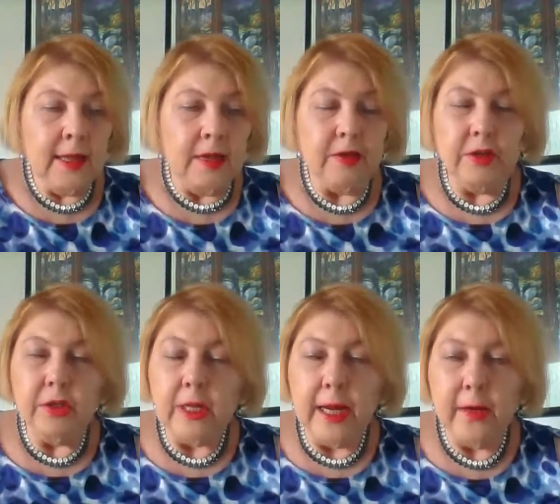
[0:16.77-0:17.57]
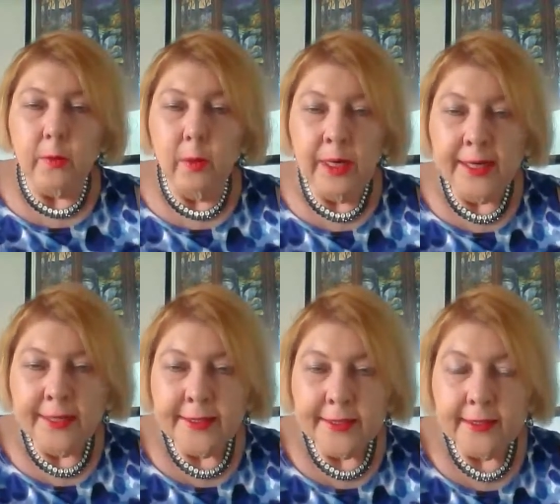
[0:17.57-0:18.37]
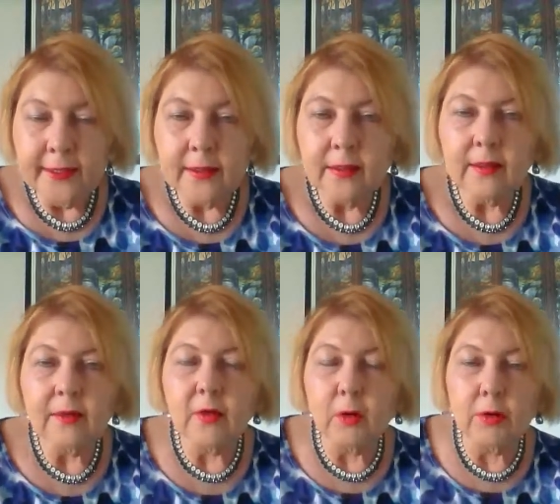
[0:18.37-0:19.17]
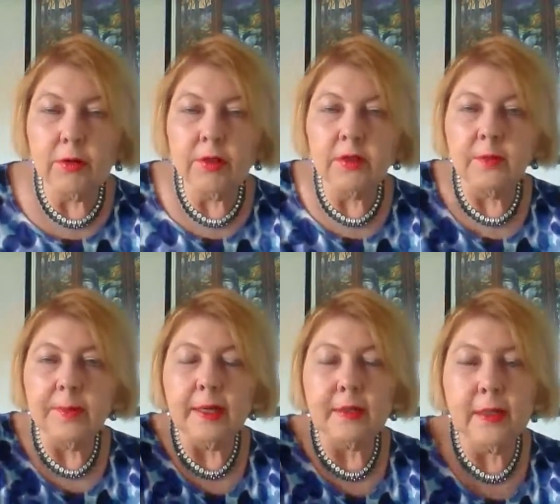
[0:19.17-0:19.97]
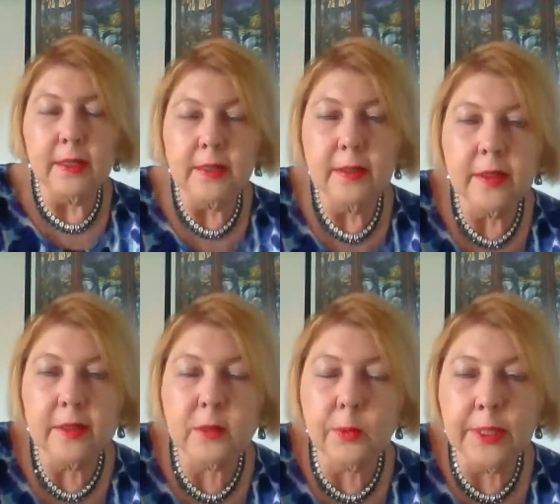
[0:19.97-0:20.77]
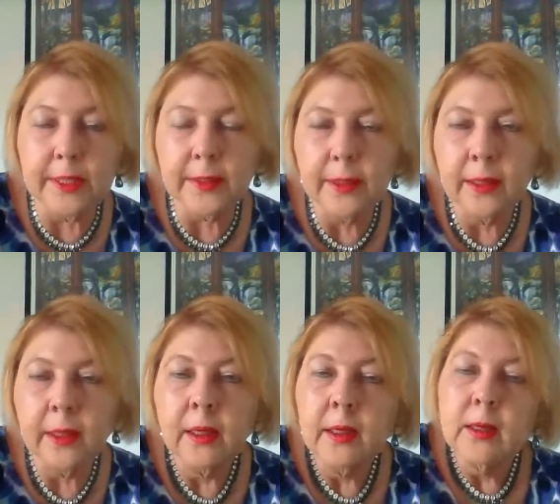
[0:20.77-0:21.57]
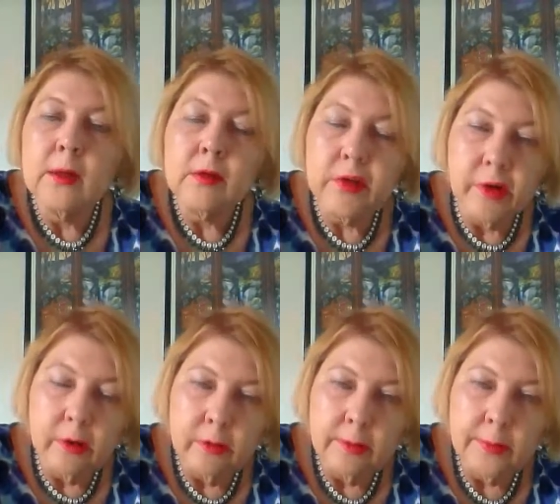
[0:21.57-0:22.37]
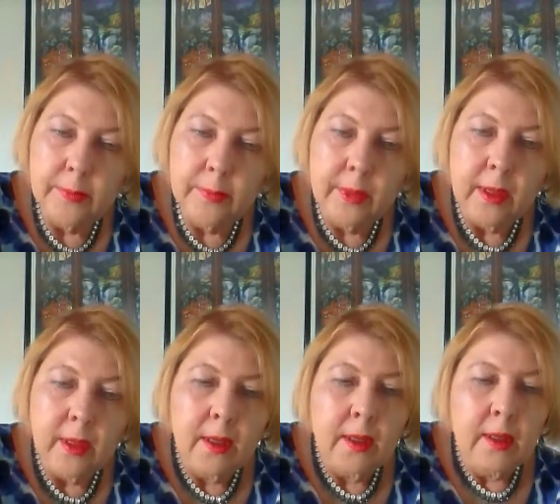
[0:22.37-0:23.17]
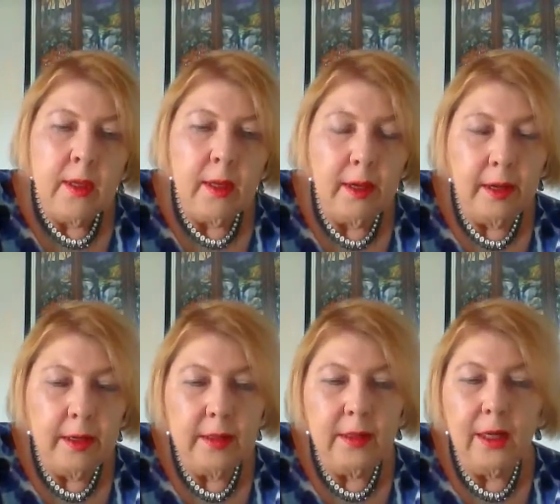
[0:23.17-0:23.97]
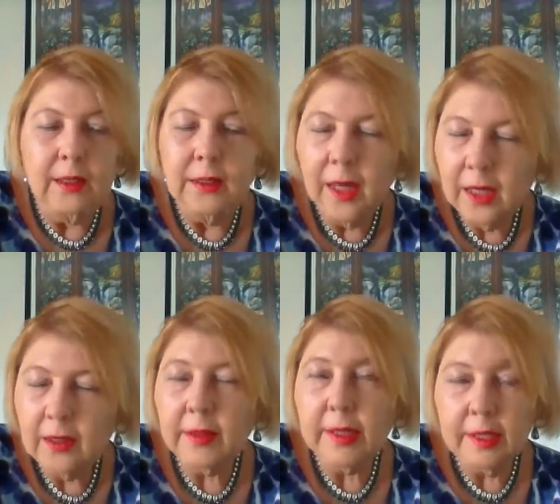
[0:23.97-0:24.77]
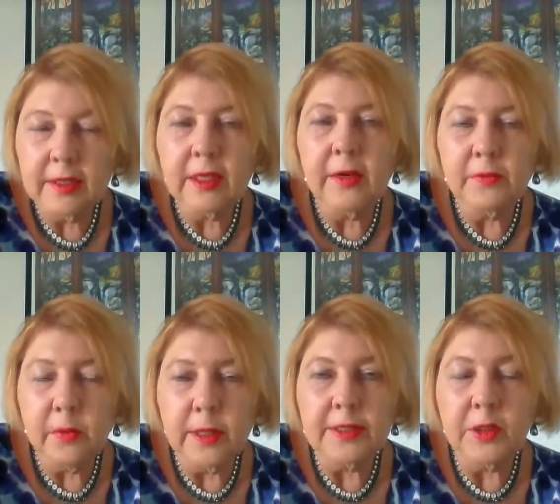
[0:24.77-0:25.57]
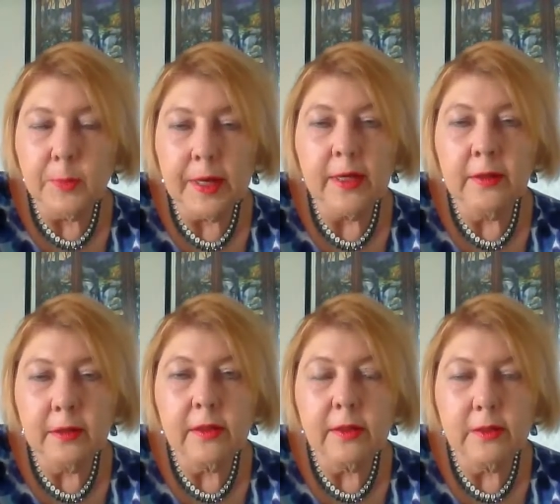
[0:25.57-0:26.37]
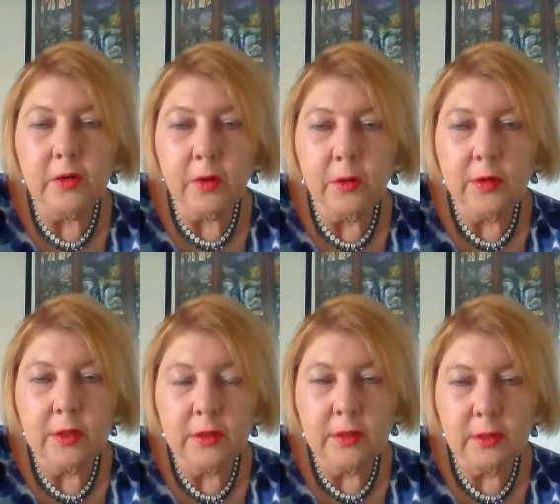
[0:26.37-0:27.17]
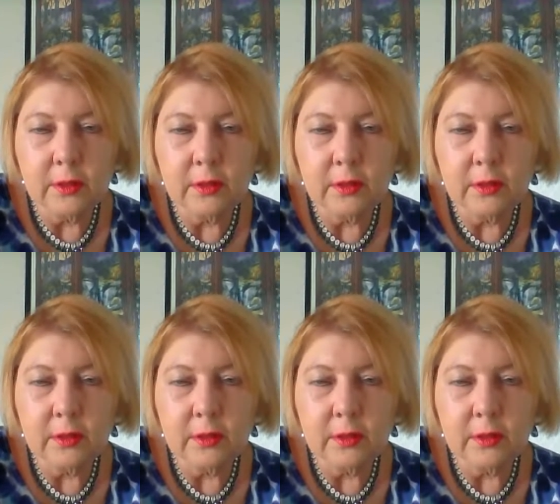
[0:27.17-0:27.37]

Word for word: It's July 1. The course is about to end next week. So, uh, a lot of things have transpired in this course.